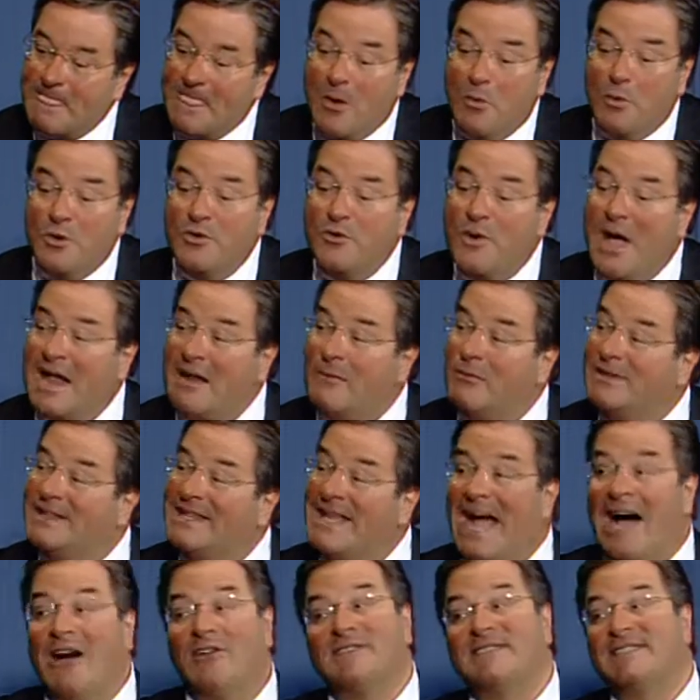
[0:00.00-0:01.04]
when you add up what the
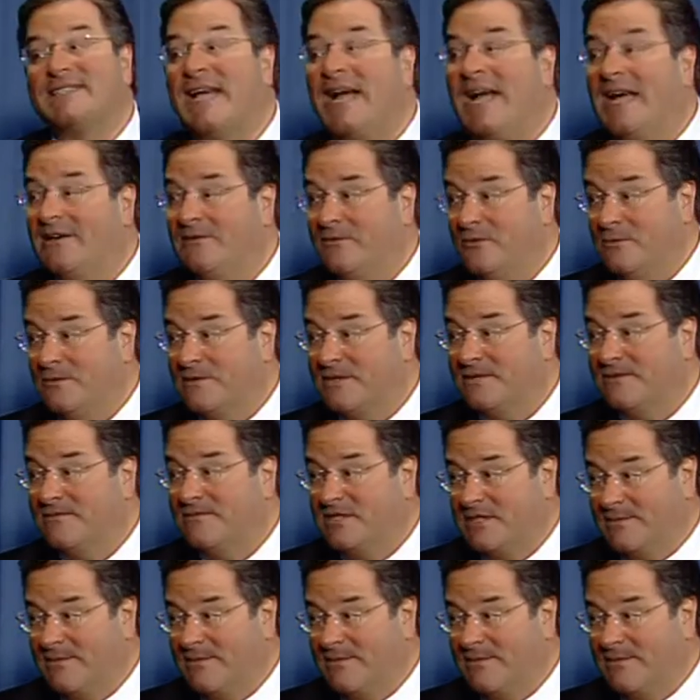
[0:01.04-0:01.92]
outside groups spend,